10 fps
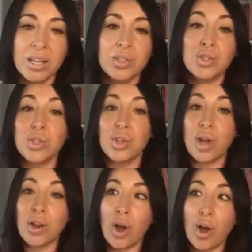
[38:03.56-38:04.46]
to
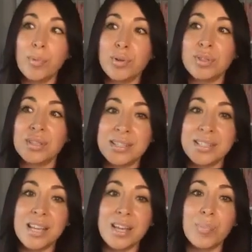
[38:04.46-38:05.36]
an almost
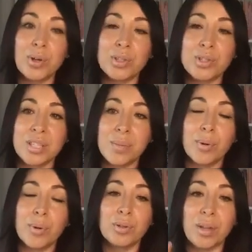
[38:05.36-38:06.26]
deeper
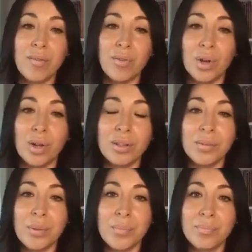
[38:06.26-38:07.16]
level
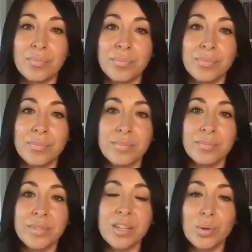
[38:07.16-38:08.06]

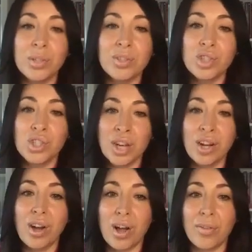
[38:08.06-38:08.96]
that you can
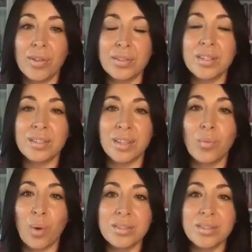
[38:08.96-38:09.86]
share authentically
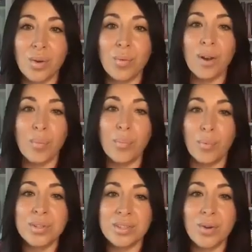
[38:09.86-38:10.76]
what's going
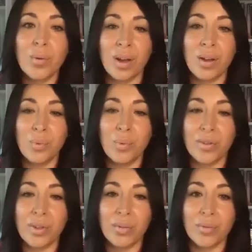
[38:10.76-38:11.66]
on with
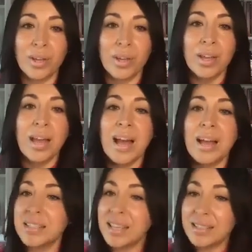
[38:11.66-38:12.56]
you.
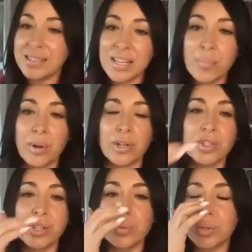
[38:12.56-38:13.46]
And get deeper.
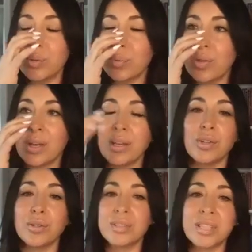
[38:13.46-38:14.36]
Just when you think
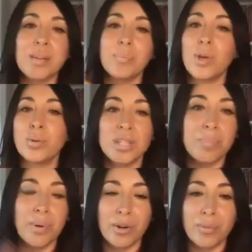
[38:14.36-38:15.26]
you're deep, go
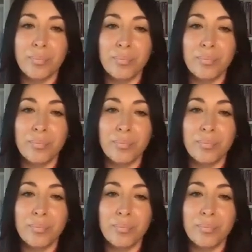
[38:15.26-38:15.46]
deeper.